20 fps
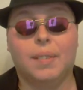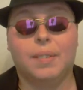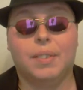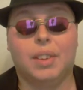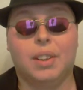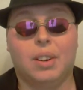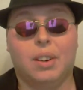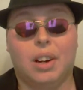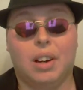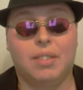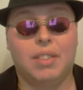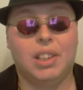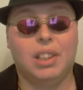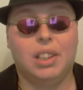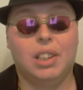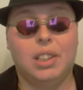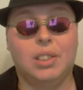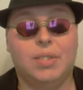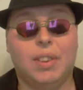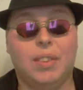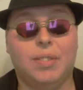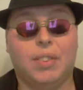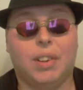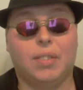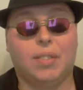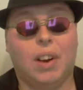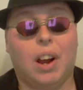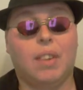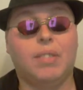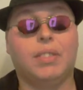You know, I mean, these people are
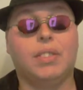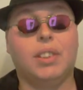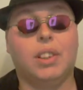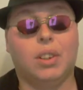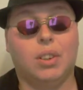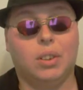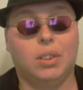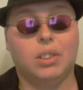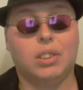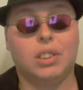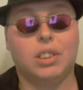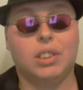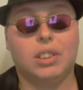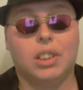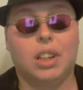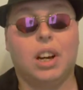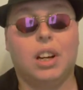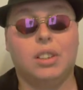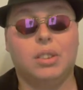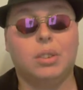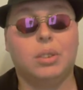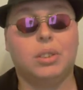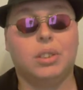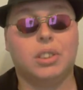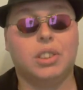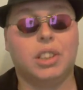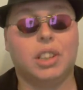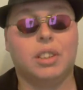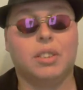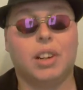probably older, an older
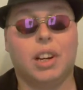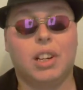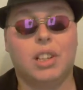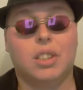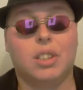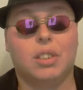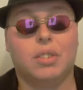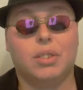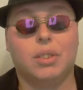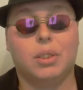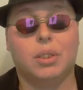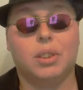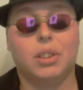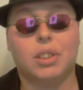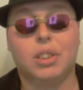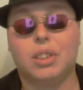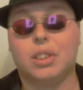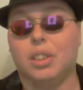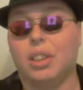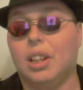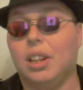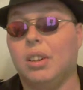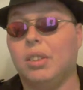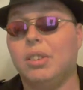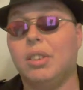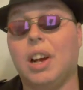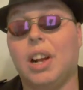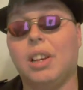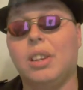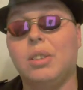generation, of course, so they don't
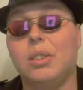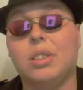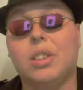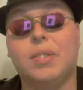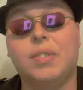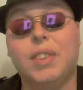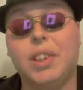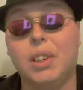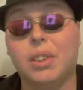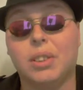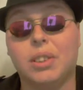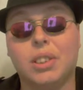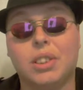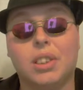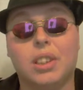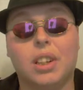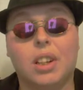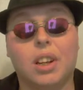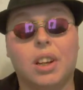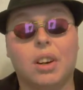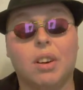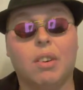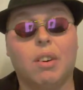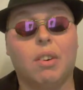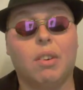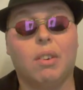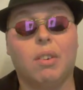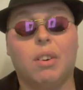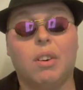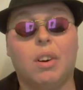know how to use computers.
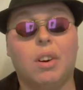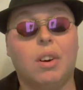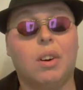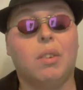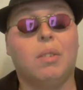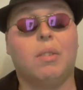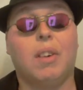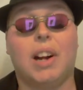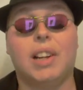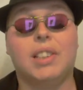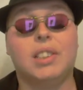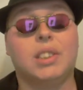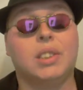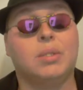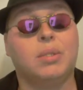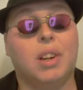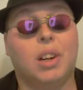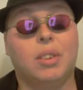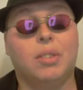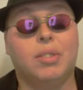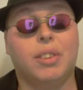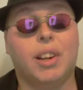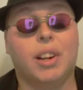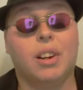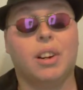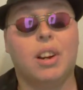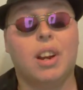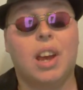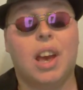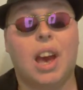Oh, why doesn't
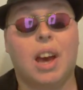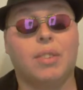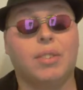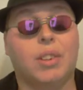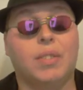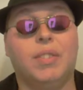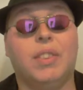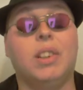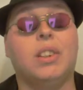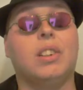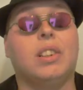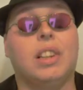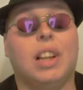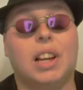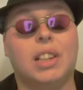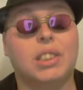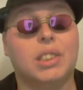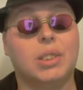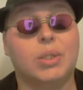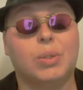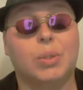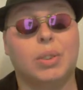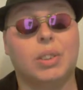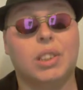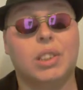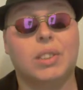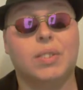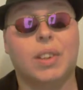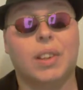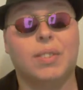welfare have computer classes for
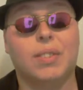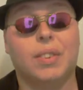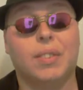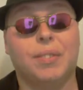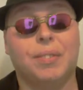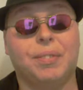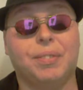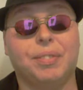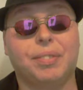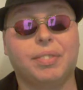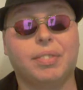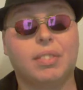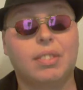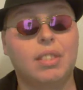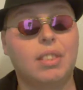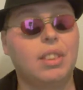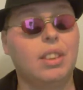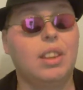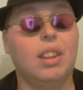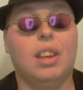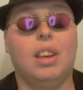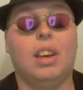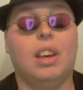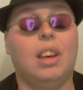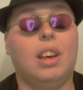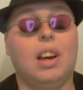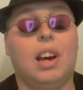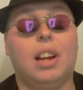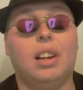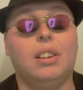these people?
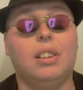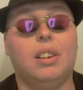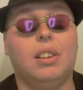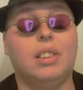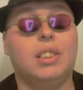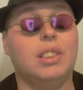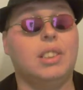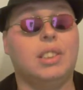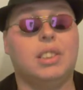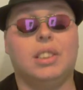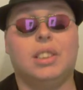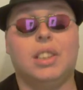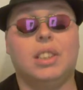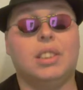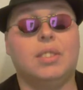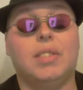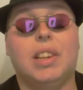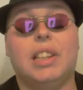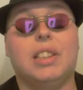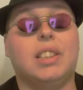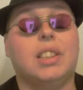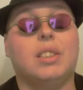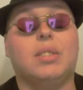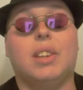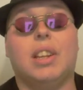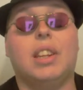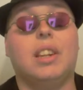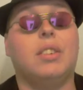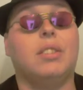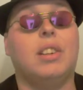I don't know, it just doesn't make sense
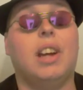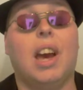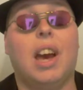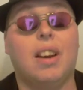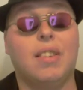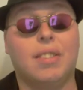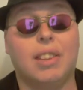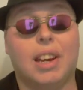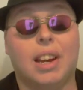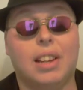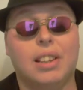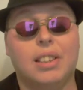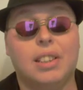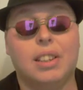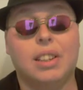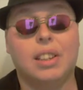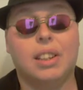why they don't have that.